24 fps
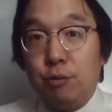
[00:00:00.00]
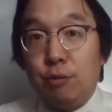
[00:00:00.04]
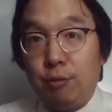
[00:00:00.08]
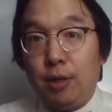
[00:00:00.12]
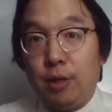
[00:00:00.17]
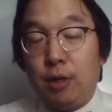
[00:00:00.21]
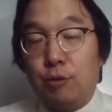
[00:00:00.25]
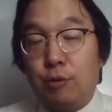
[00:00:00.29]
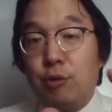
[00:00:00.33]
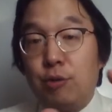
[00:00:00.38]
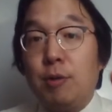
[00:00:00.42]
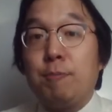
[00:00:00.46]

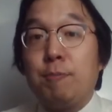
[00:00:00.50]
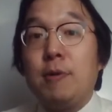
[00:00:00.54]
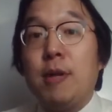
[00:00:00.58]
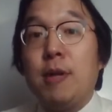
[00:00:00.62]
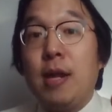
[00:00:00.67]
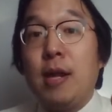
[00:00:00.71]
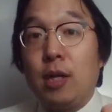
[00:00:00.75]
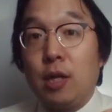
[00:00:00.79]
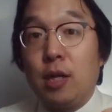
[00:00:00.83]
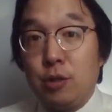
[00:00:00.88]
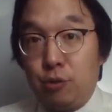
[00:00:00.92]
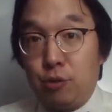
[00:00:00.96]
AAA
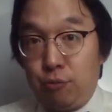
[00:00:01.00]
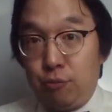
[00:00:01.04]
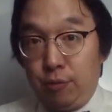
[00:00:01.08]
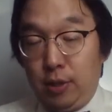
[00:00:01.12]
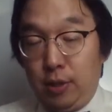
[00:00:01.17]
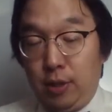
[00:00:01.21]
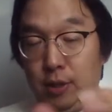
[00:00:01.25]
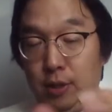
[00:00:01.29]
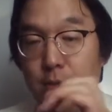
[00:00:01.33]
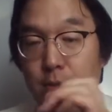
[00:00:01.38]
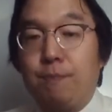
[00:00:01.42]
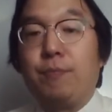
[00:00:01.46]
country,
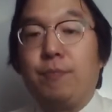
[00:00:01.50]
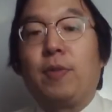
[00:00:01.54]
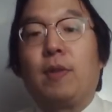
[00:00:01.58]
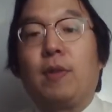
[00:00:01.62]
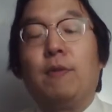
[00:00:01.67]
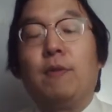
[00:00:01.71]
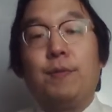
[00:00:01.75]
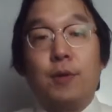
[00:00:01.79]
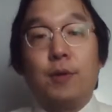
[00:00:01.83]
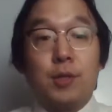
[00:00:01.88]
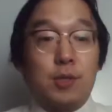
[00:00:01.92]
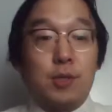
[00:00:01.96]

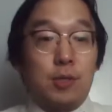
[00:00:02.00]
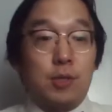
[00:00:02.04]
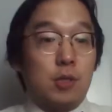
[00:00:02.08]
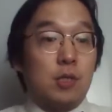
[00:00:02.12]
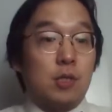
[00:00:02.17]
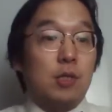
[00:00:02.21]
versus